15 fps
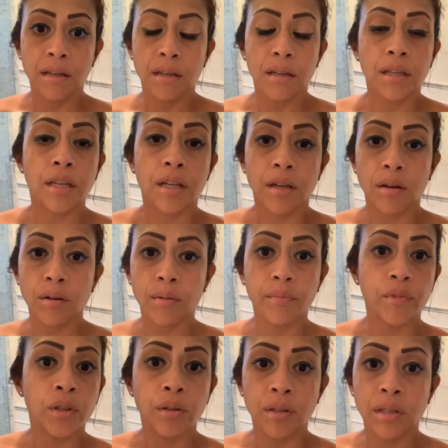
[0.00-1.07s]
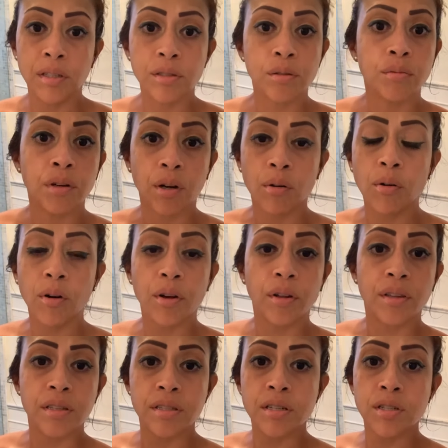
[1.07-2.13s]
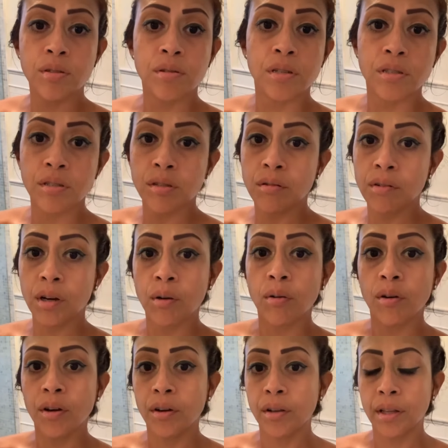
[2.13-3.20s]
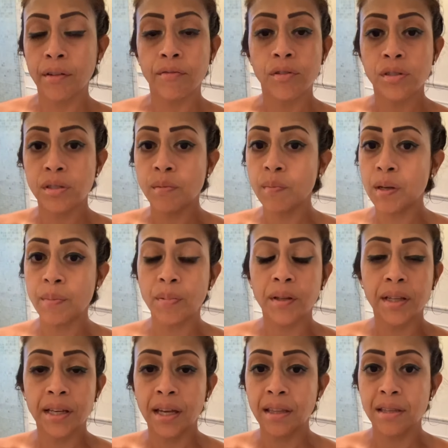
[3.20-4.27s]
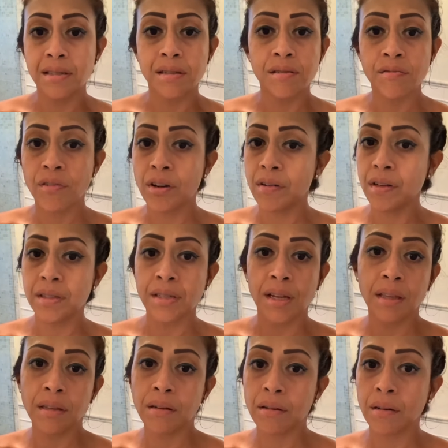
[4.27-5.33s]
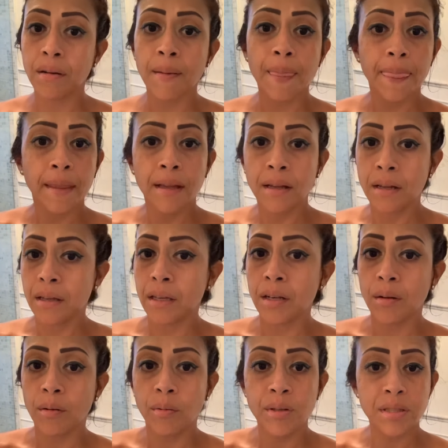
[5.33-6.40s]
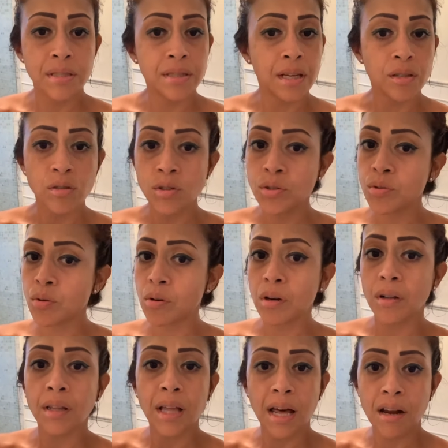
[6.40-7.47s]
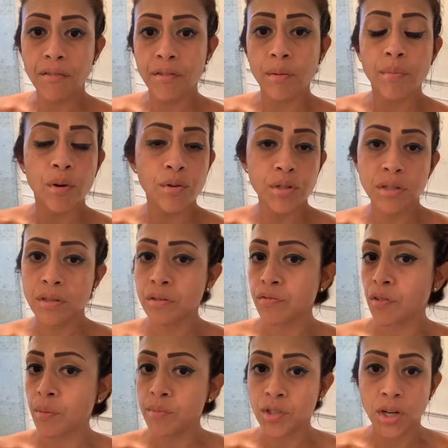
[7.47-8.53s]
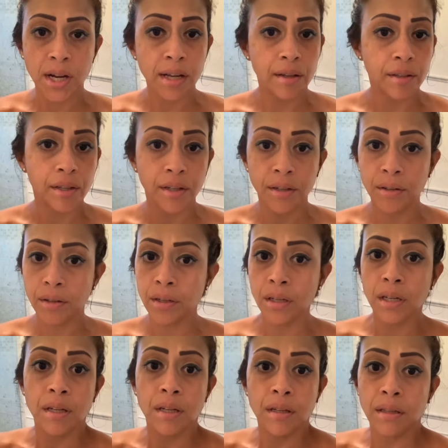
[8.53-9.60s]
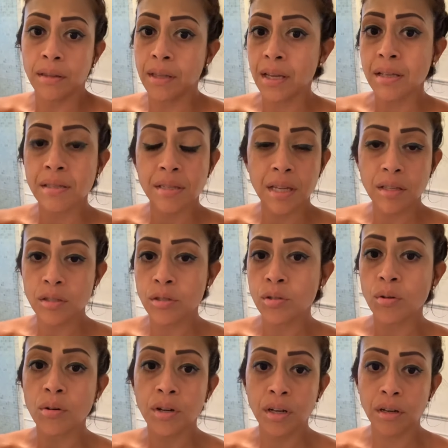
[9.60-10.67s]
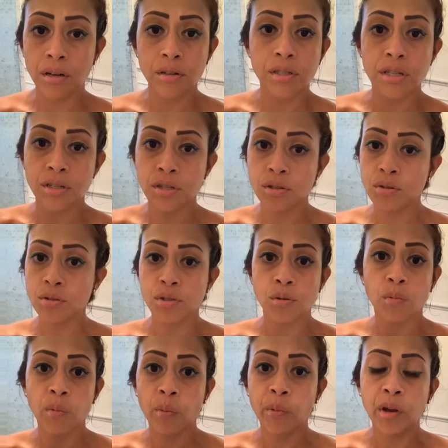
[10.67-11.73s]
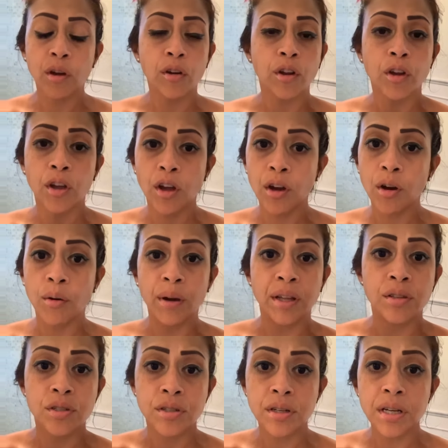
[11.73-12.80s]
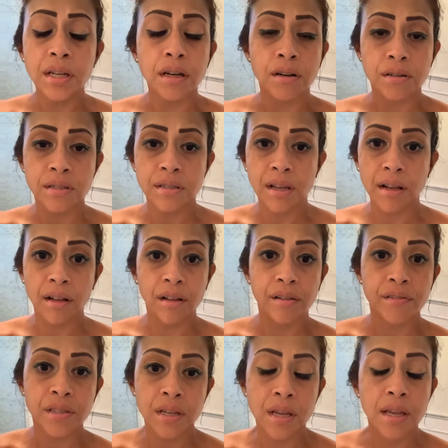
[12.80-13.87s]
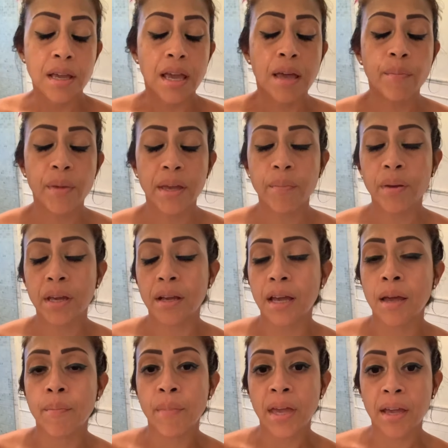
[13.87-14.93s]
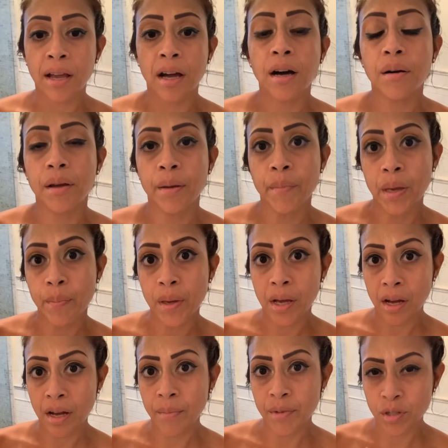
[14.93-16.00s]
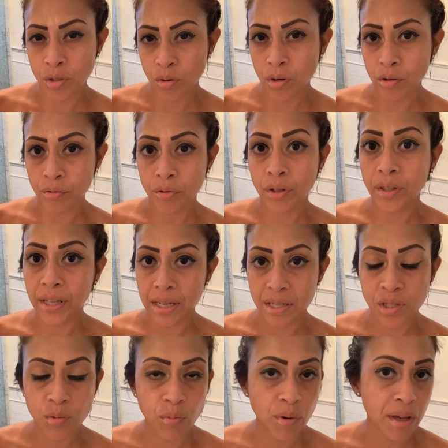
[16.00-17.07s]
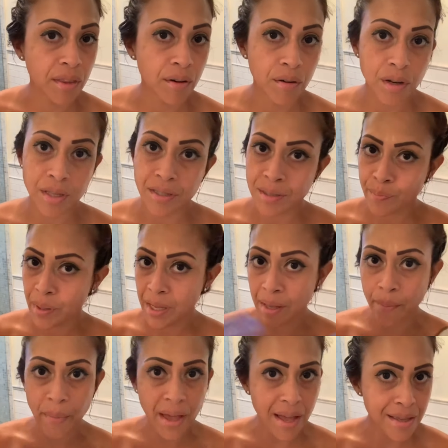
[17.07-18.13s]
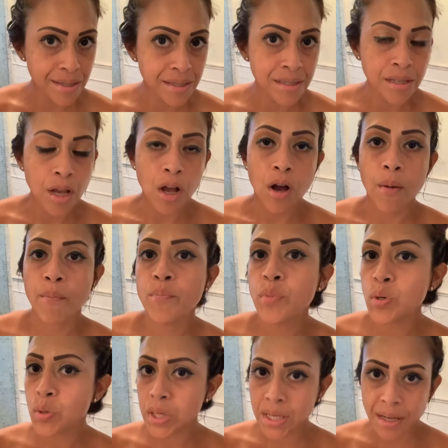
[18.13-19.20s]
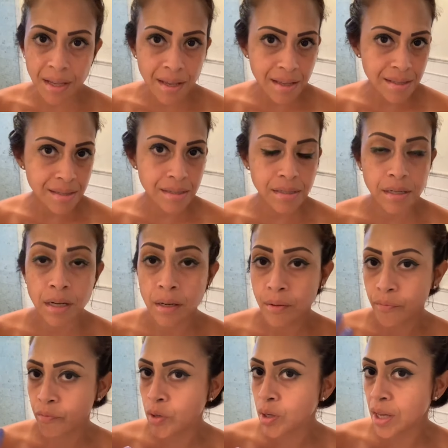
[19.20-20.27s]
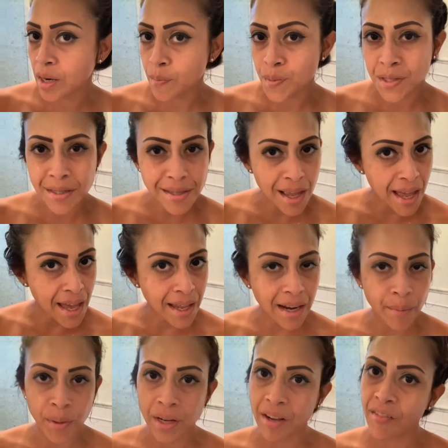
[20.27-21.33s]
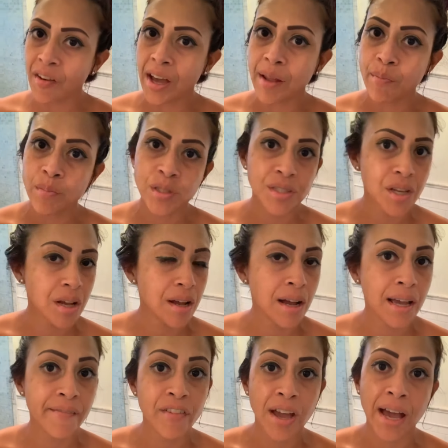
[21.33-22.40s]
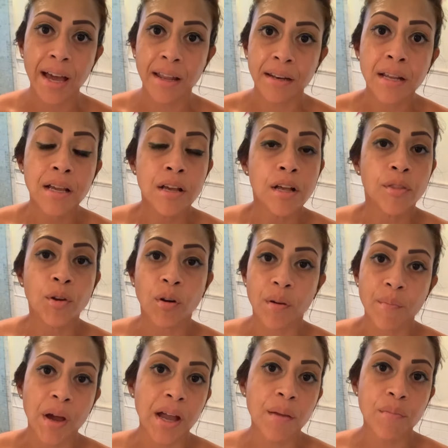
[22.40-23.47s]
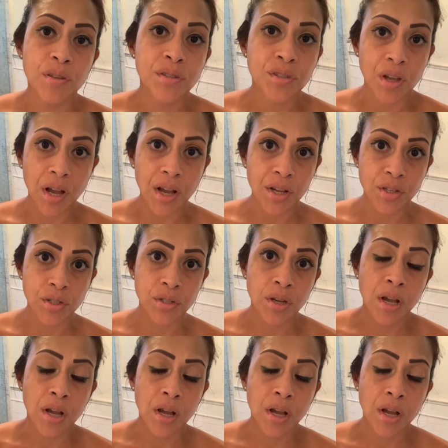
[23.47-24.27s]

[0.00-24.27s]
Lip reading: you know, you need to recoil, the tissue needs to recoil. And for some people, again, this is very tender. You know, we tend to store a lot of emotions from childhood. Things get stored in our tissues. So when we're going to go and treat ourselves, it may become a sort of release, whether it's PMS, moodiness, you get upset. I mean, I've had during my massage